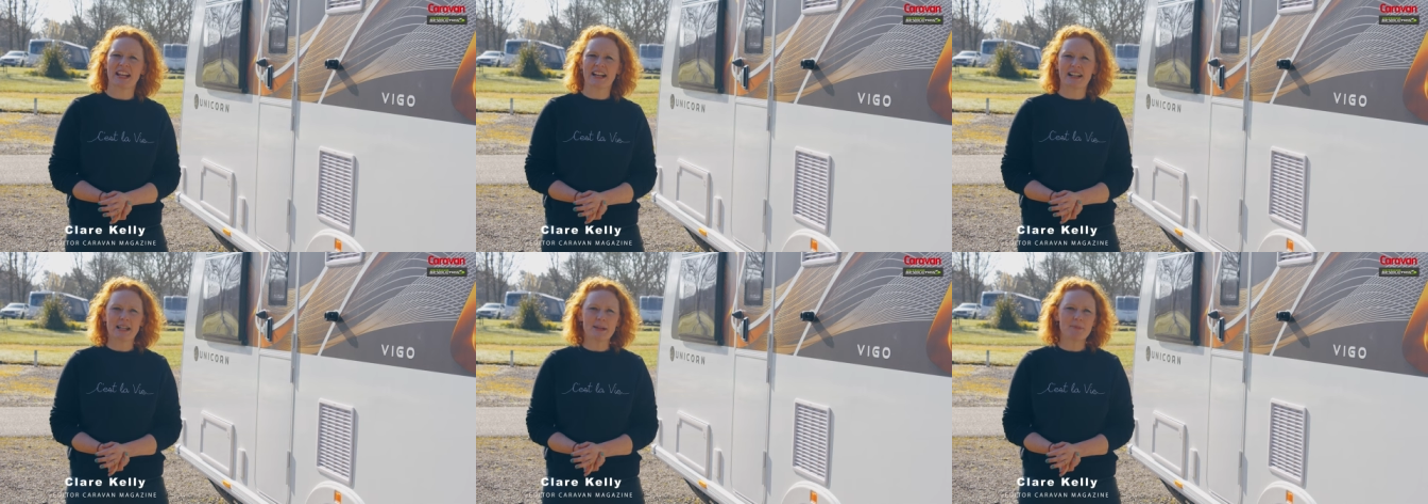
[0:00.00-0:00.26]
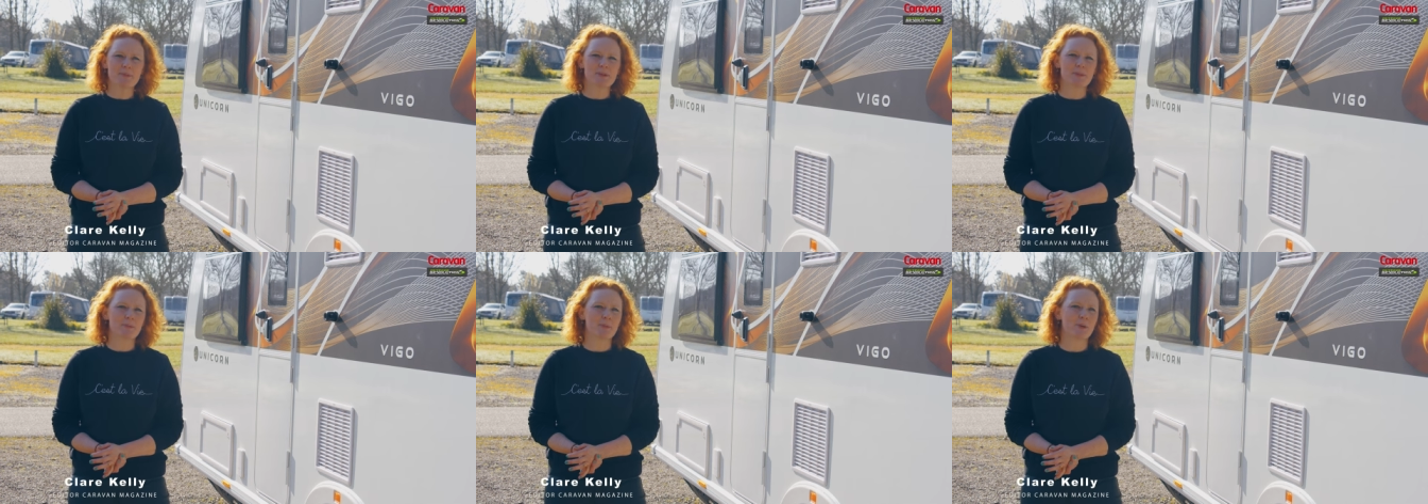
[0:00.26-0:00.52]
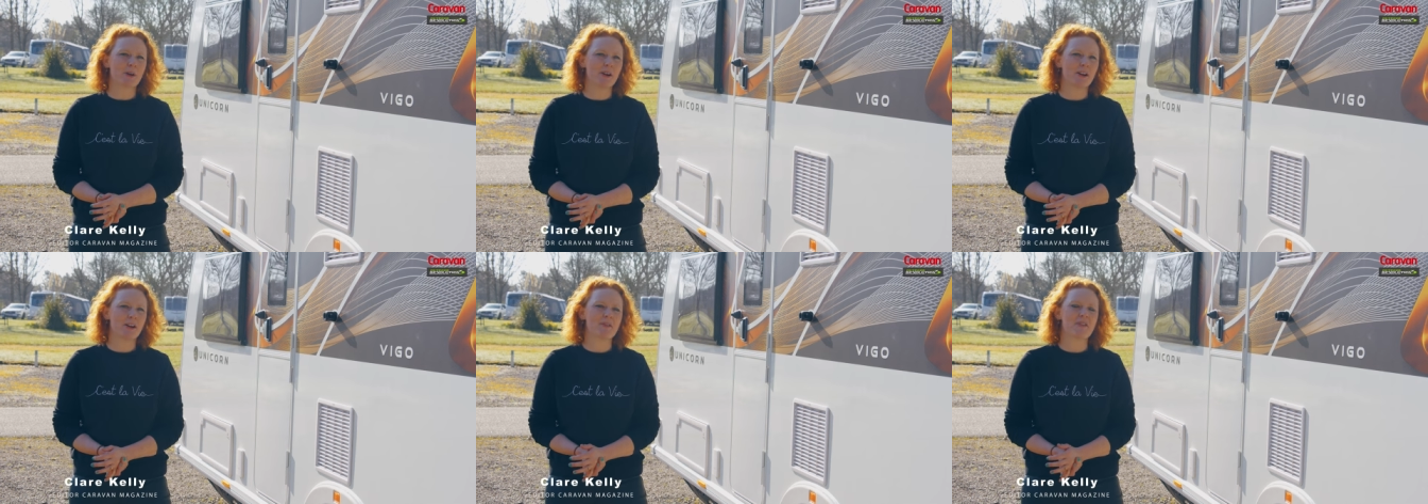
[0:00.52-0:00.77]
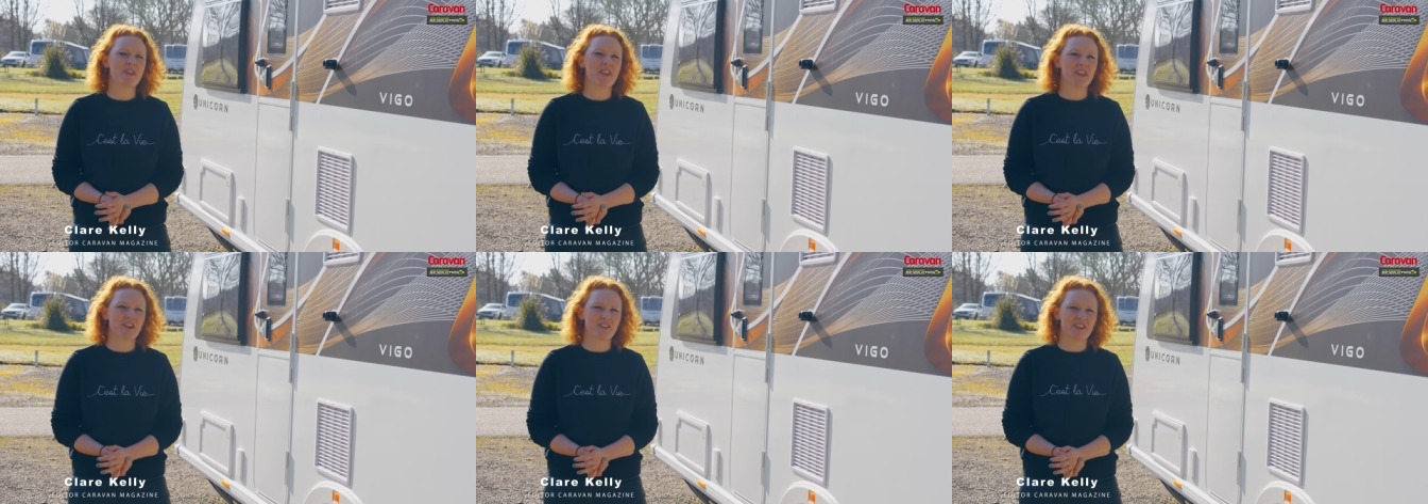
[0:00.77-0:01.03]
Eclipse
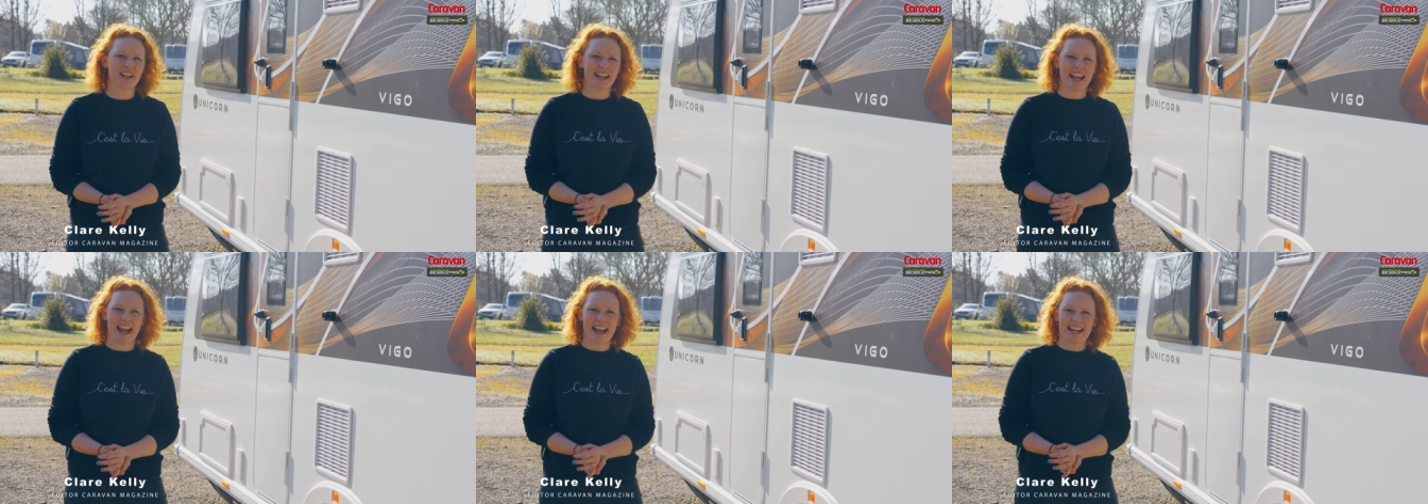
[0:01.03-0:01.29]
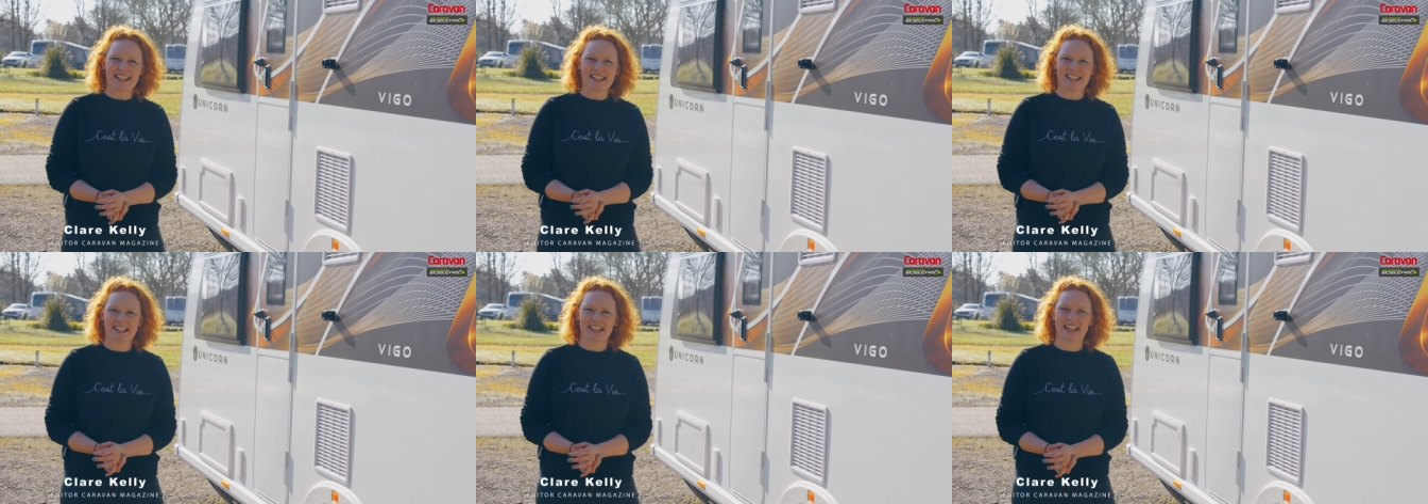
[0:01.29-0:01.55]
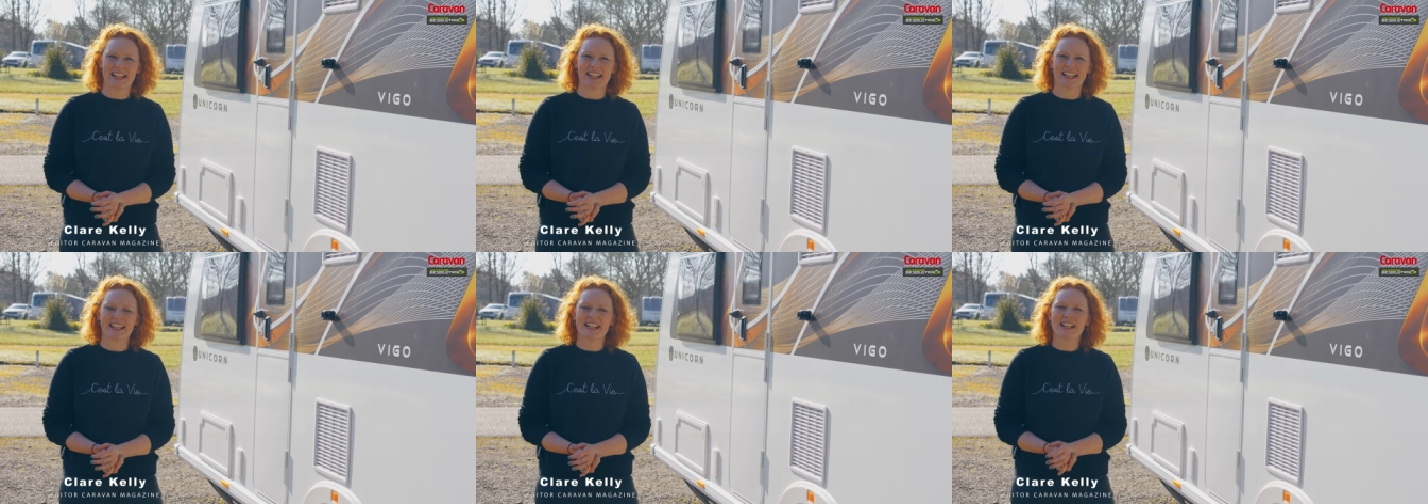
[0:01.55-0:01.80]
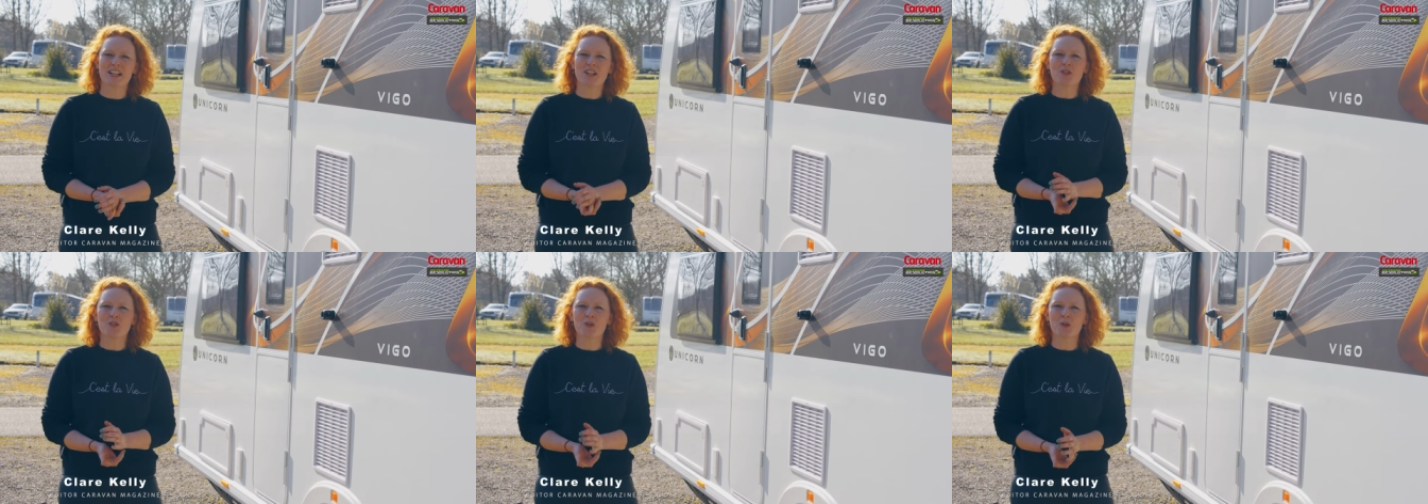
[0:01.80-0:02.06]
Pro 380.
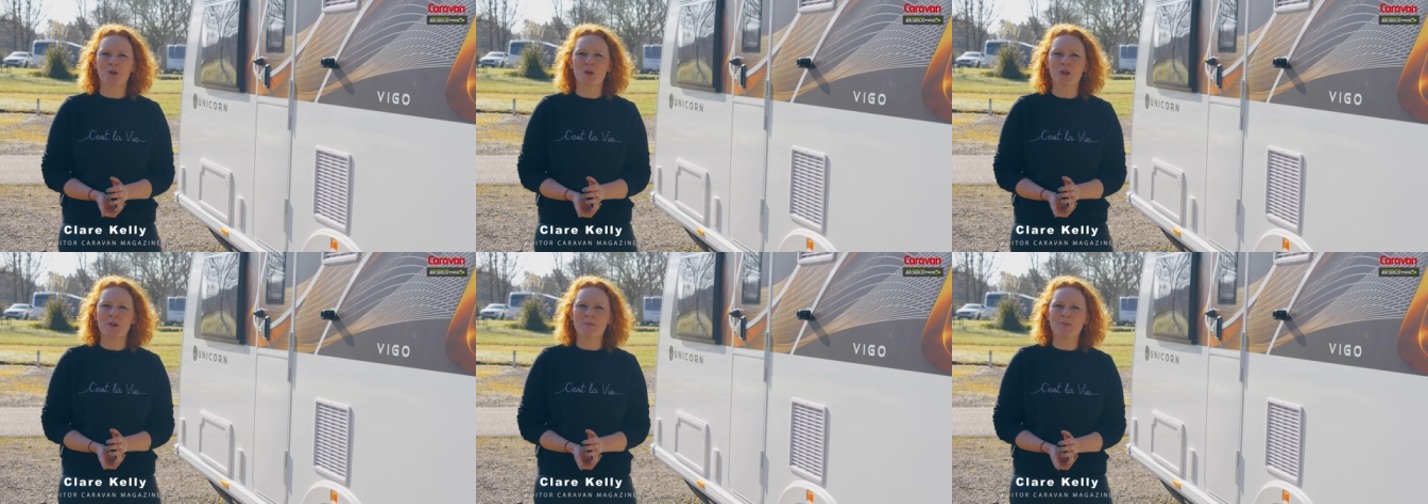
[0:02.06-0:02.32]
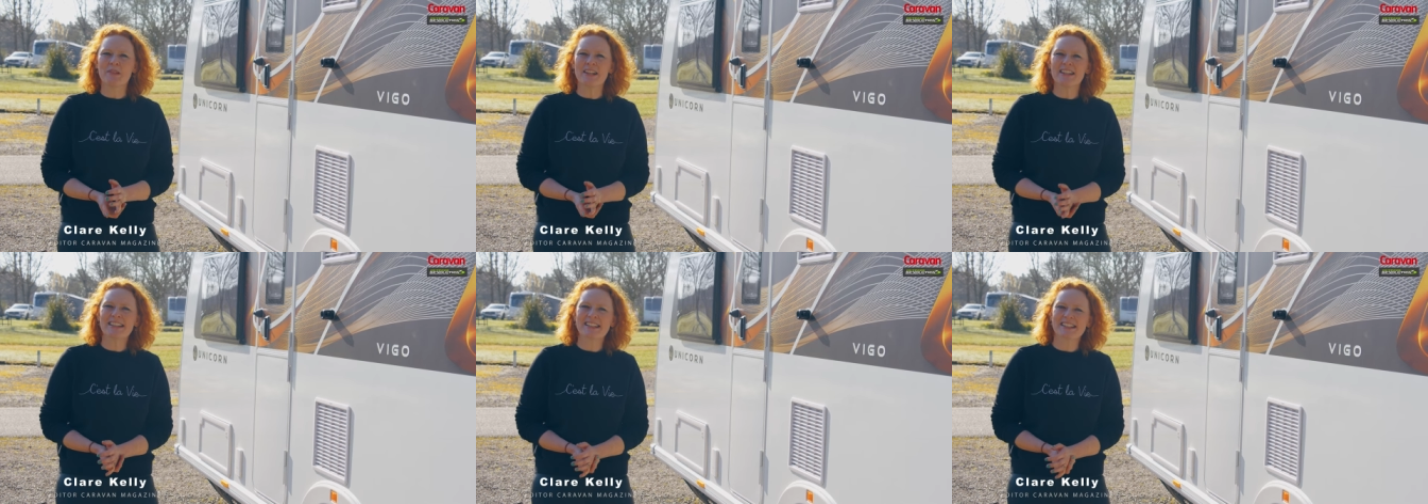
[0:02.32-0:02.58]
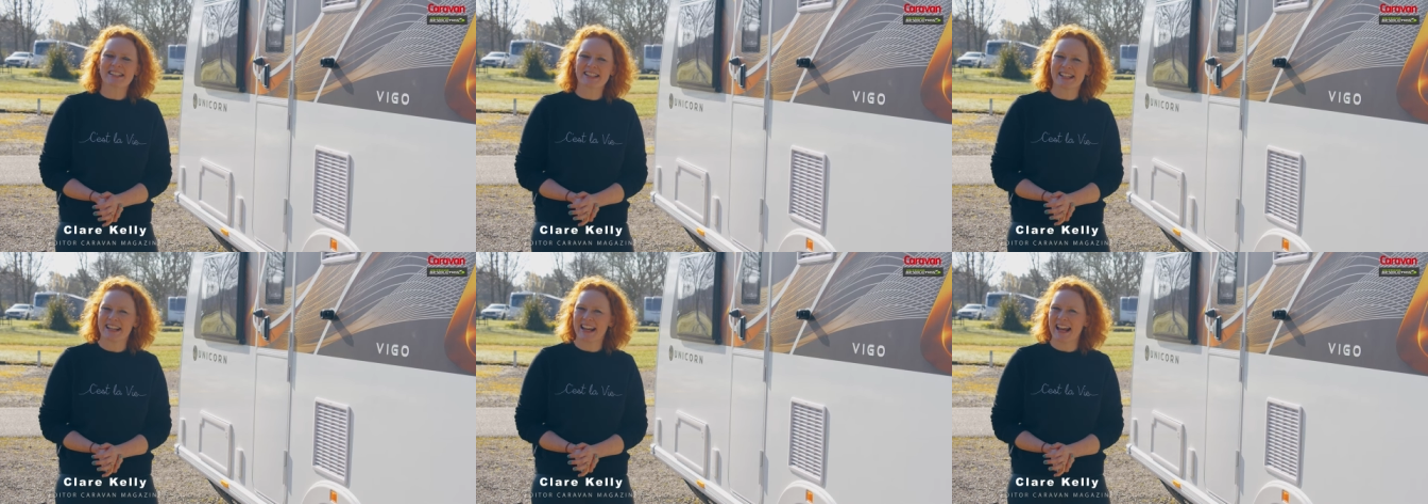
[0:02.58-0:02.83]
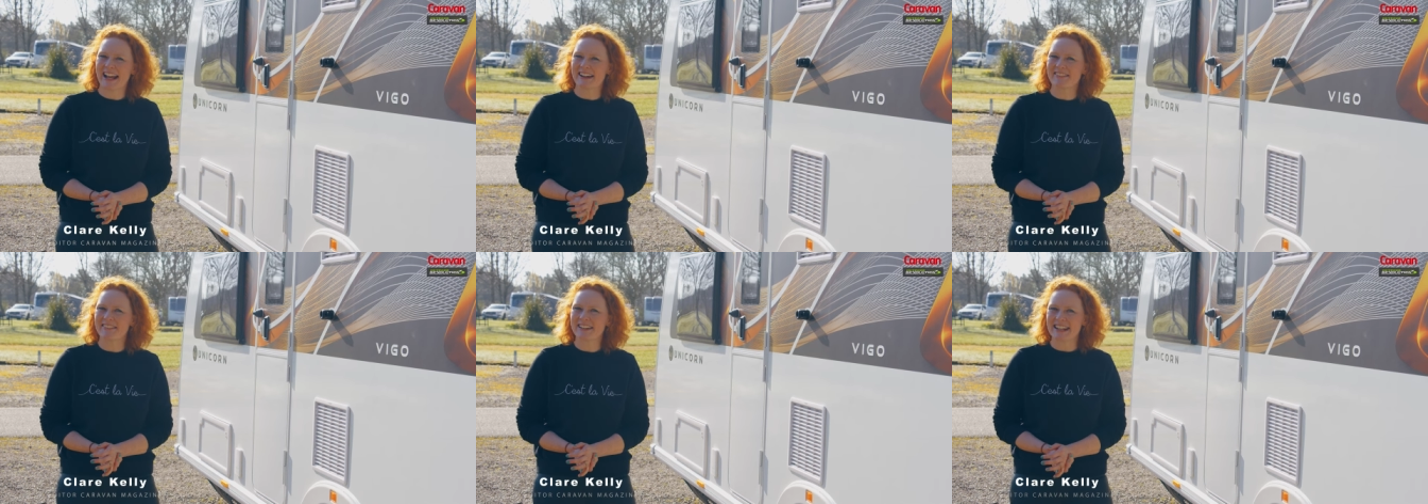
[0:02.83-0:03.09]
Join me to
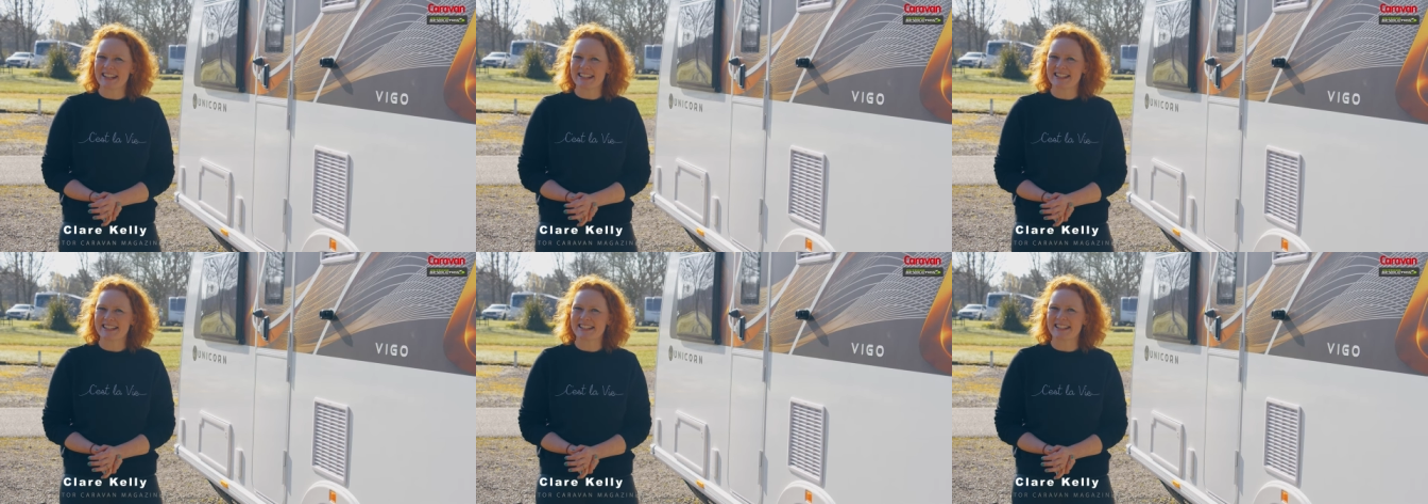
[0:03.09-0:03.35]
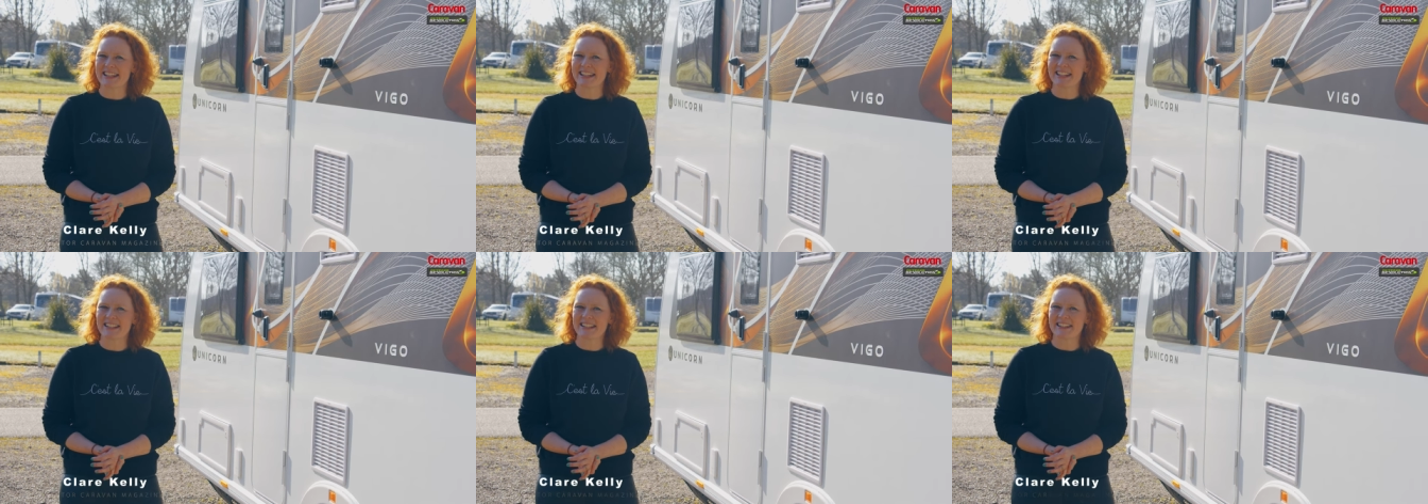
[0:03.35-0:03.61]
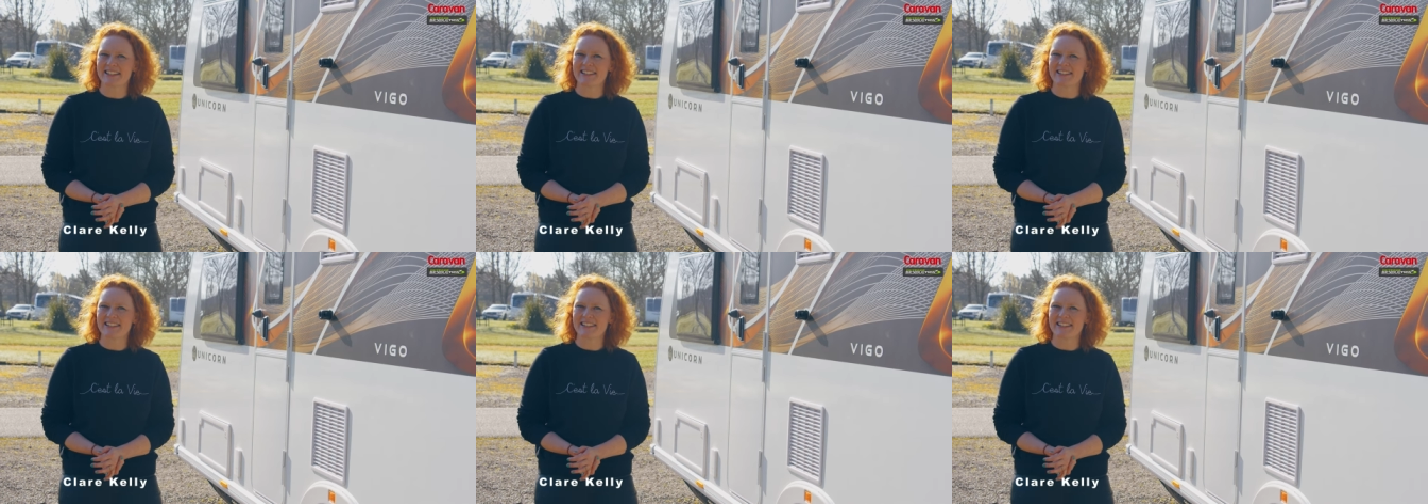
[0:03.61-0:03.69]
see how easy it